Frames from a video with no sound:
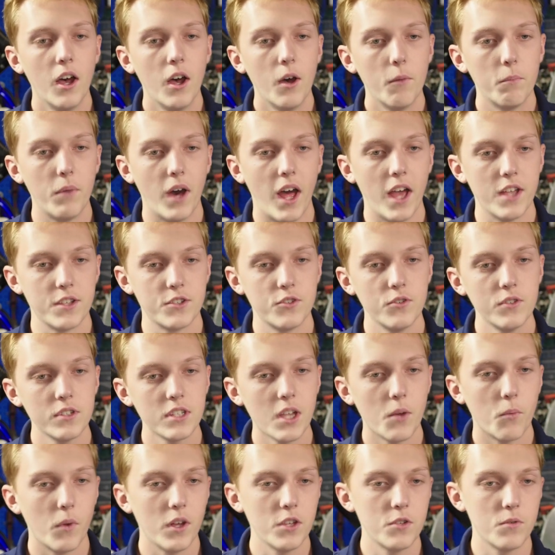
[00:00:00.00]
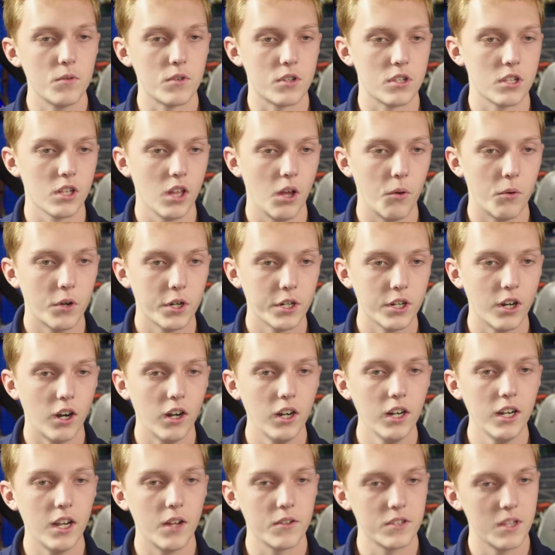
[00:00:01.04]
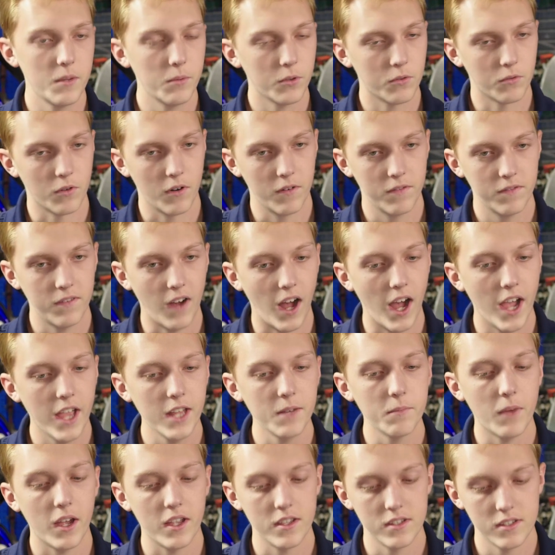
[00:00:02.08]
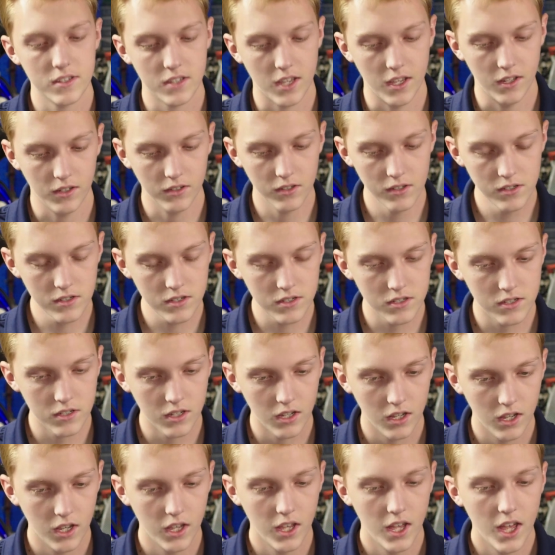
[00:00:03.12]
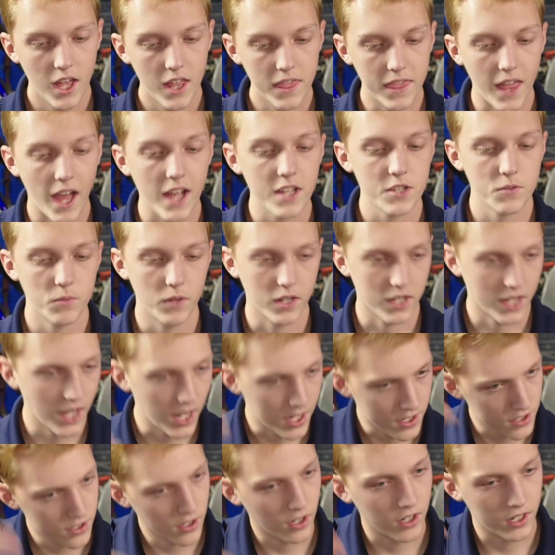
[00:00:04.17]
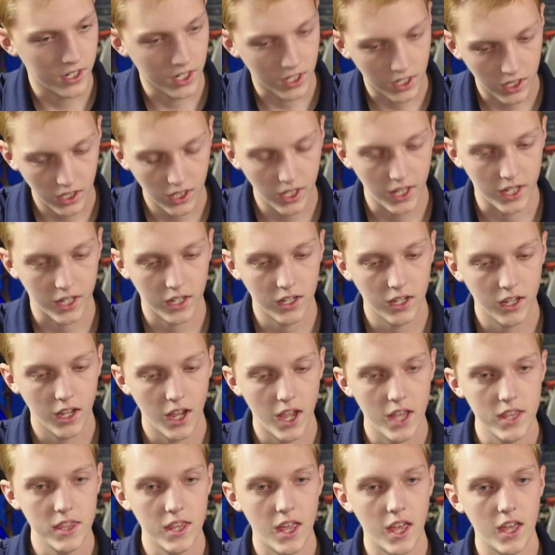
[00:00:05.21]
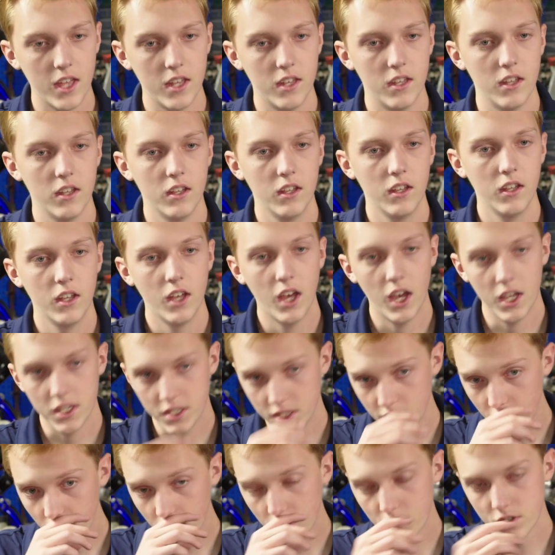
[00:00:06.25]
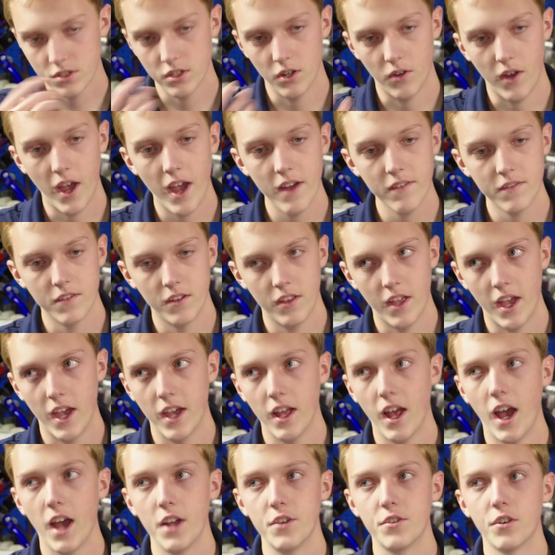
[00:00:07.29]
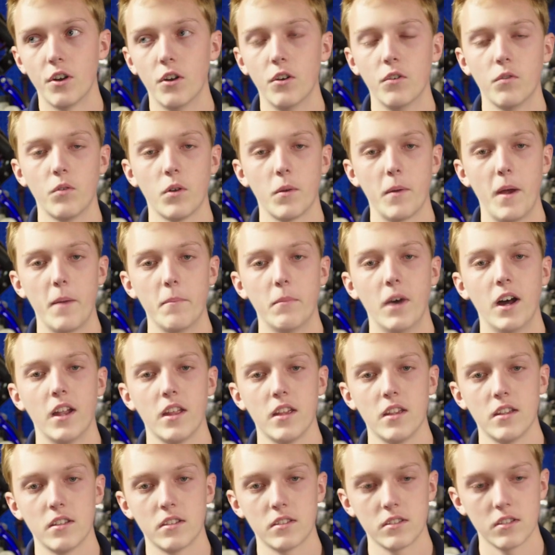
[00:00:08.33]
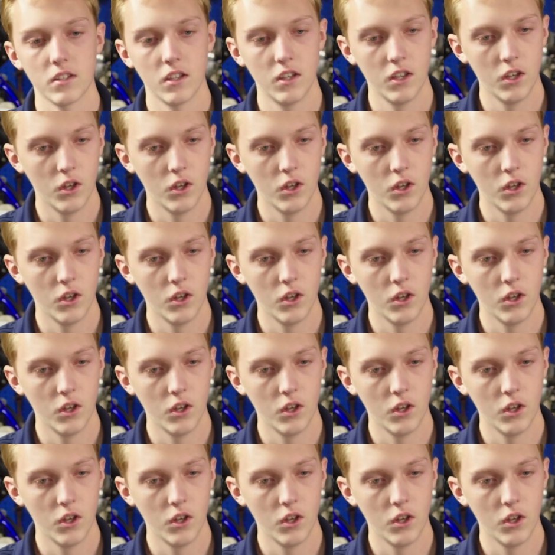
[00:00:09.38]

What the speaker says: But as soon as I went to a slower kart and I was able to refine my skills, that's when it kind of started to click. And then a year or so after that, I drove one of my buddies'